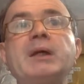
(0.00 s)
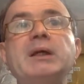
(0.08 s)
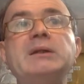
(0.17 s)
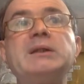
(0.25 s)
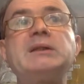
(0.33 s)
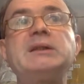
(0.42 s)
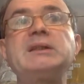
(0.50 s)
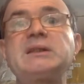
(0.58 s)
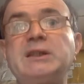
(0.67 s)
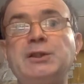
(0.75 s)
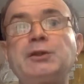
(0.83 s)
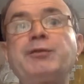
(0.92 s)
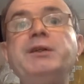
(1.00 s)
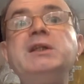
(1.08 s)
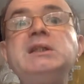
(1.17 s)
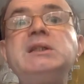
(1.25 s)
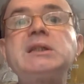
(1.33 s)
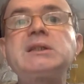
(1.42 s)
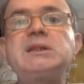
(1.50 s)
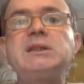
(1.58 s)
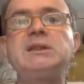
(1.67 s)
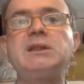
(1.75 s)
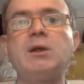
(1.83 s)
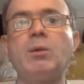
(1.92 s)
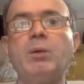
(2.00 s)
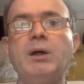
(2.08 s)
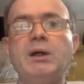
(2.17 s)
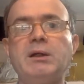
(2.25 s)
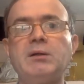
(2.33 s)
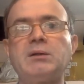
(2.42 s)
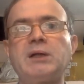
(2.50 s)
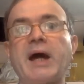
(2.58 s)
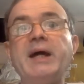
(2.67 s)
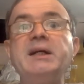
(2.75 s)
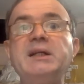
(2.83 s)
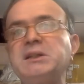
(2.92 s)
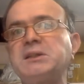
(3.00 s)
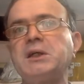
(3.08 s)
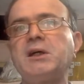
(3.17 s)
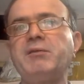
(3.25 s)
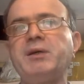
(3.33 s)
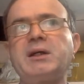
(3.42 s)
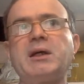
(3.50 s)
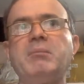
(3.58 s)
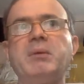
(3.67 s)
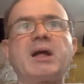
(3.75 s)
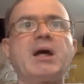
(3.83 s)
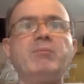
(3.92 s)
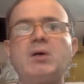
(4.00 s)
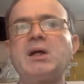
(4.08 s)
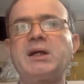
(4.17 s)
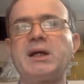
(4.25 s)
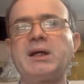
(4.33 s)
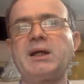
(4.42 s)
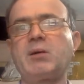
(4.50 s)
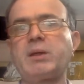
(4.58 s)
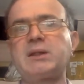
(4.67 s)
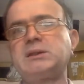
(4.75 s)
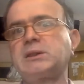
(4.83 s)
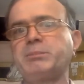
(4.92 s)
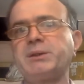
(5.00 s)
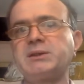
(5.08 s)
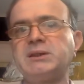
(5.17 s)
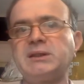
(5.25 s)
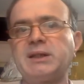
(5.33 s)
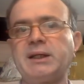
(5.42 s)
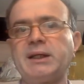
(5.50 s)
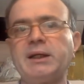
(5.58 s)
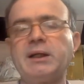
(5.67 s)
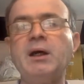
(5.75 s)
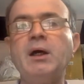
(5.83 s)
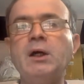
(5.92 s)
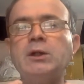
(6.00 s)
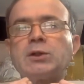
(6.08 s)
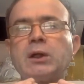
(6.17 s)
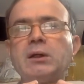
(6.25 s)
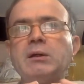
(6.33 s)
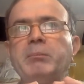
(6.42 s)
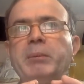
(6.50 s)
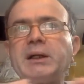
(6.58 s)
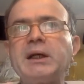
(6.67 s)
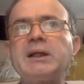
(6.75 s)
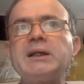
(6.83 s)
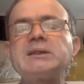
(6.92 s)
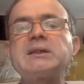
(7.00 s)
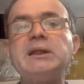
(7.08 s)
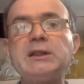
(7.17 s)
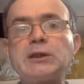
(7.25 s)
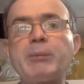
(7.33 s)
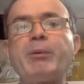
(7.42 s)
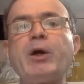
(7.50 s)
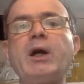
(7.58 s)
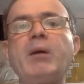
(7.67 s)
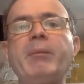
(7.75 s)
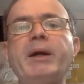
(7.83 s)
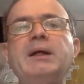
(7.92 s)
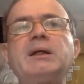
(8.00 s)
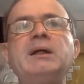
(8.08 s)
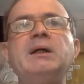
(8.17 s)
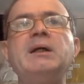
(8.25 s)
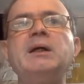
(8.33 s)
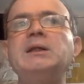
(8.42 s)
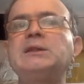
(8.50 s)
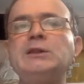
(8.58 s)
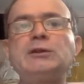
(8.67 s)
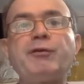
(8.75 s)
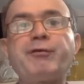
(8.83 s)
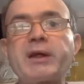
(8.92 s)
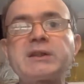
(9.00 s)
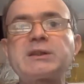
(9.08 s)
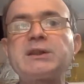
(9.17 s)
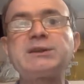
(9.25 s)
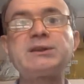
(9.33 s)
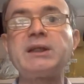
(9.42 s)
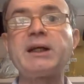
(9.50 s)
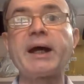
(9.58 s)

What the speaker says: that there's a sense of injustice in the world, you know, that I deserve it, but I'm not getting it, whereas this person is getting it. So bitterness, disappointment, a sense of frustration and